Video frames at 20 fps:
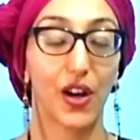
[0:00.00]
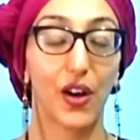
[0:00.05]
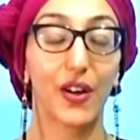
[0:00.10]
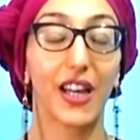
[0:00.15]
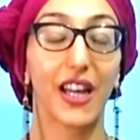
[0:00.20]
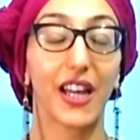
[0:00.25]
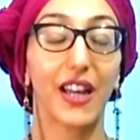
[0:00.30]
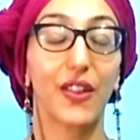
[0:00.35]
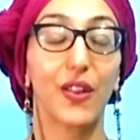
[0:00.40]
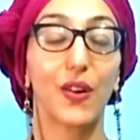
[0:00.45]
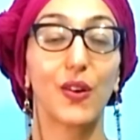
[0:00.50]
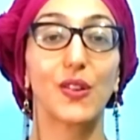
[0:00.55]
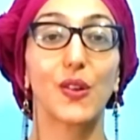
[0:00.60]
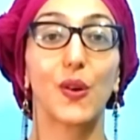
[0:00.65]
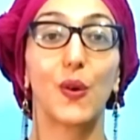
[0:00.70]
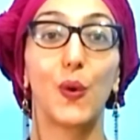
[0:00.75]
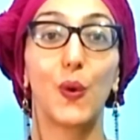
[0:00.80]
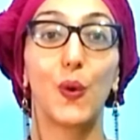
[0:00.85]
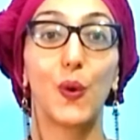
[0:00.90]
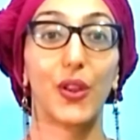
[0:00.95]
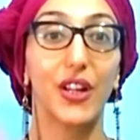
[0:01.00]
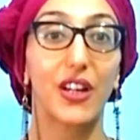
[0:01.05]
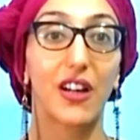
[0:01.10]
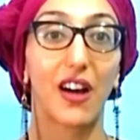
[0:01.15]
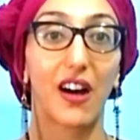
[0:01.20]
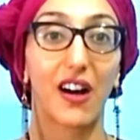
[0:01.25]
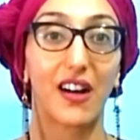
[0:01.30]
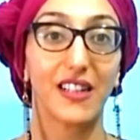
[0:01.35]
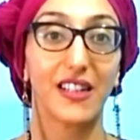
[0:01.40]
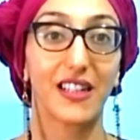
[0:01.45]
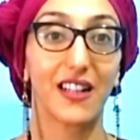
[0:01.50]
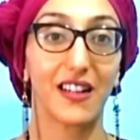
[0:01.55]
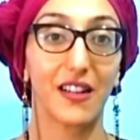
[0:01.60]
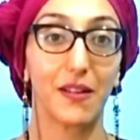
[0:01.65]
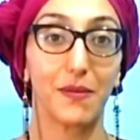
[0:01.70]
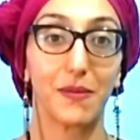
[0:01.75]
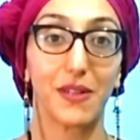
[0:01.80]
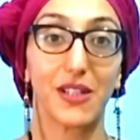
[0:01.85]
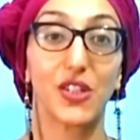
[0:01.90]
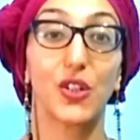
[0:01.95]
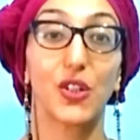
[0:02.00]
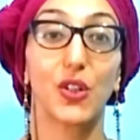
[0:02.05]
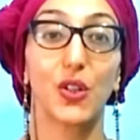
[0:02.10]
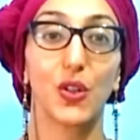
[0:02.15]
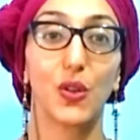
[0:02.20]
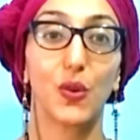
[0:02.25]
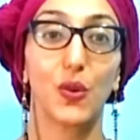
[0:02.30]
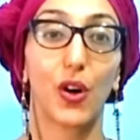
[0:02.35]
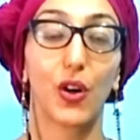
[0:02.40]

Okay, those are all the cardinal numbers you